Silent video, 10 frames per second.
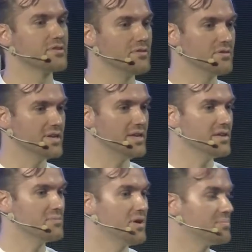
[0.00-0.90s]
to the
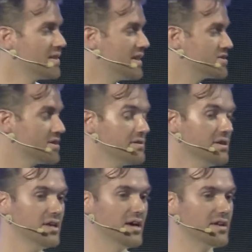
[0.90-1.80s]
Indian population.
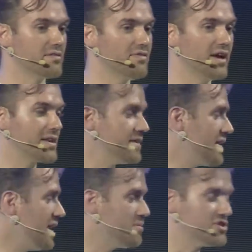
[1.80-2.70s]
And in fact, their
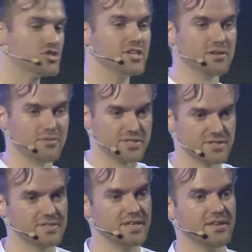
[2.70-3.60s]
name is Jio, which
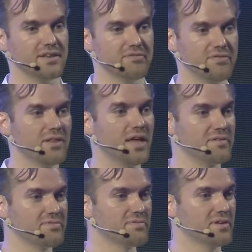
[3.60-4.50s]
is Hindi for
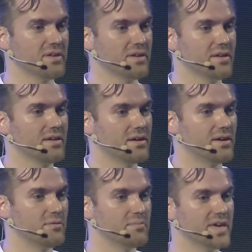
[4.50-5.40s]
life.
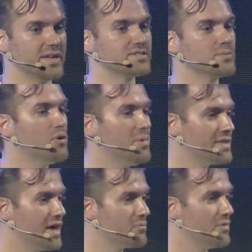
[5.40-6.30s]
It is a mobile
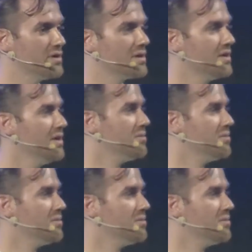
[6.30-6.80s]
network,